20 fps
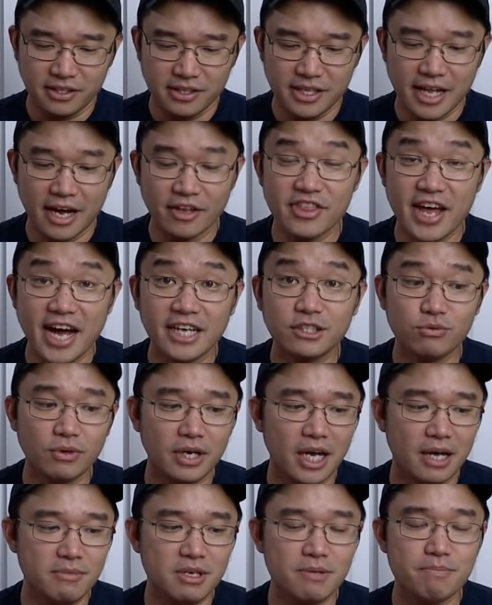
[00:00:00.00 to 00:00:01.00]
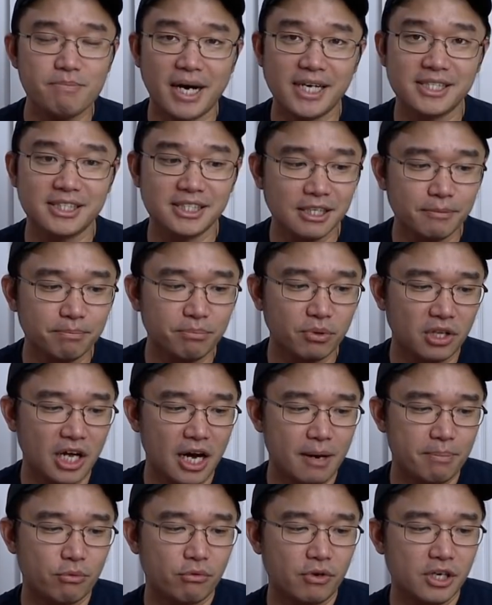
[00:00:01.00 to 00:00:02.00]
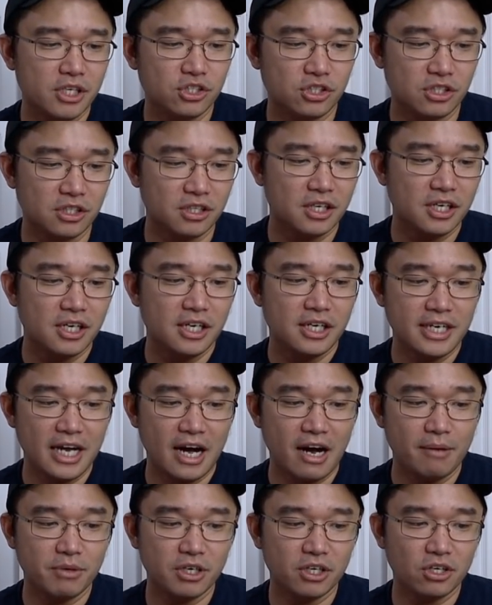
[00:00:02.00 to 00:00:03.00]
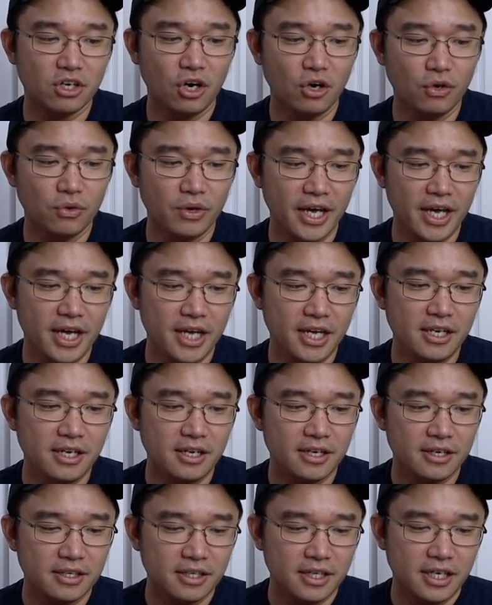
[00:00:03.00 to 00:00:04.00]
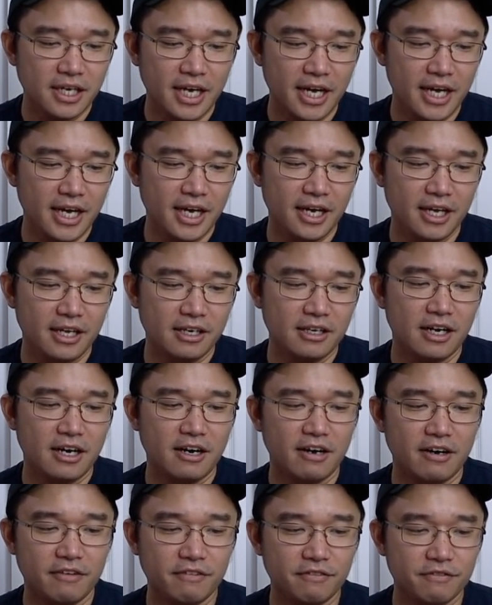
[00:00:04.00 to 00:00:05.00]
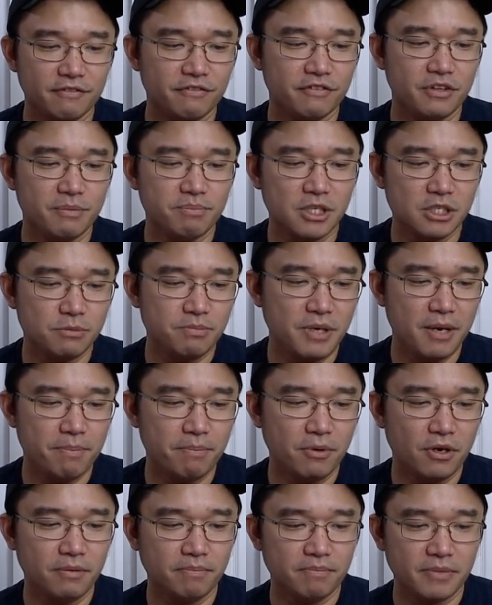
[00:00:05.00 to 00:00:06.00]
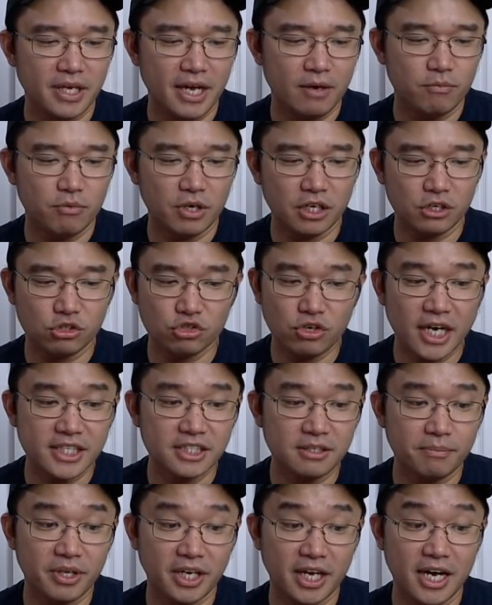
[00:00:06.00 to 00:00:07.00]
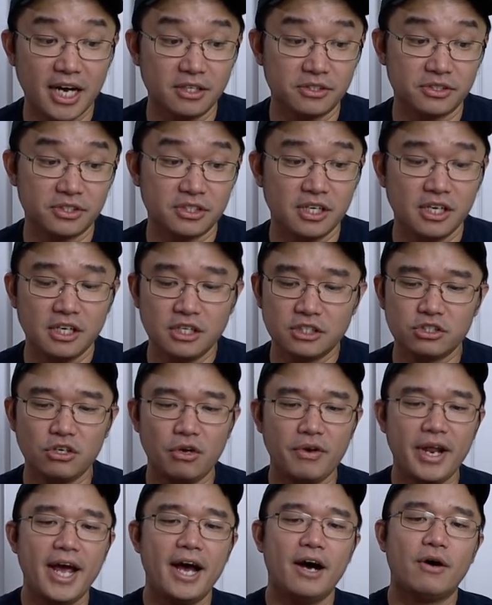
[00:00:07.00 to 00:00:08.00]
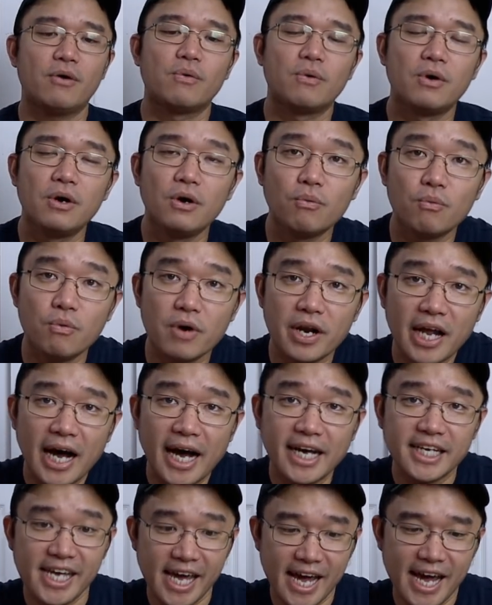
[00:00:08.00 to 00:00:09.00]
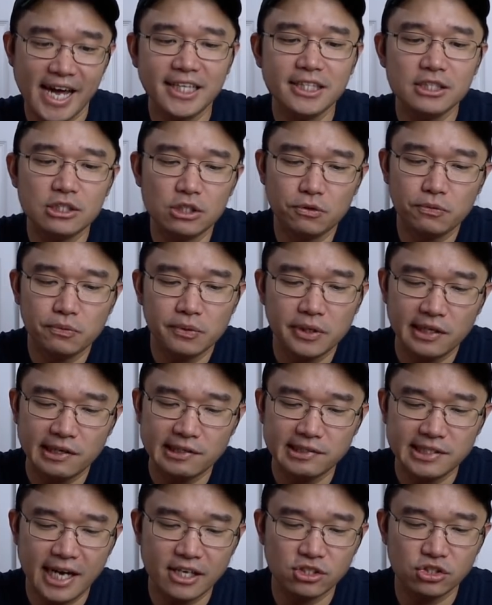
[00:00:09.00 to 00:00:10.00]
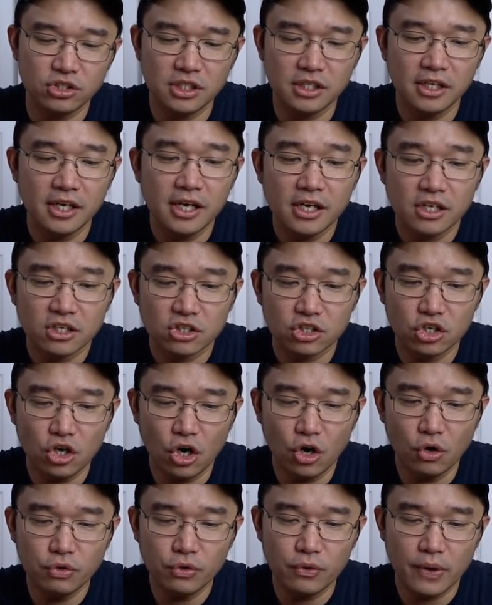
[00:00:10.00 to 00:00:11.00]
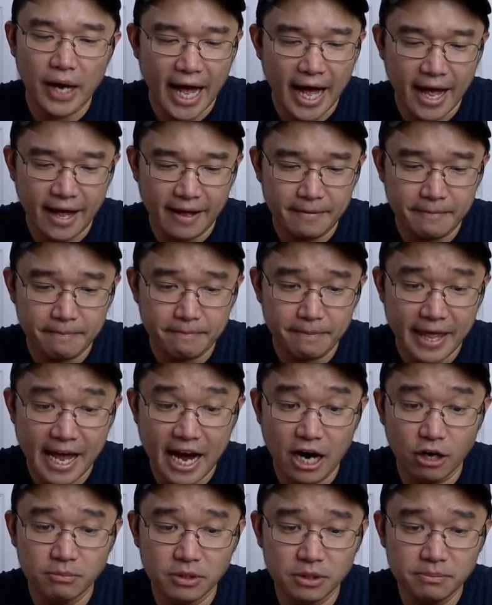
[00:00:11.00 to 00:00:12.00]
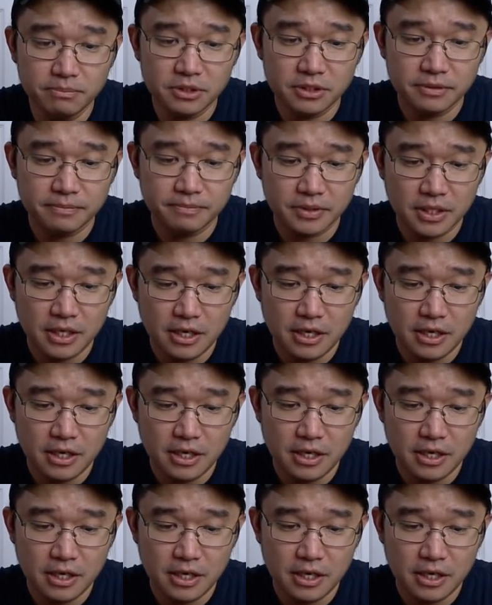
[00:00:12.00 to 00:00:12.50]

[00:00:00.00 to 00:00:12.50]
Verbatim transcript: Now that's what I mean by simple operation. Now I'm gonna go in and uh, flip this paper and we're gonna try something else. So now what I can do is actually go to albums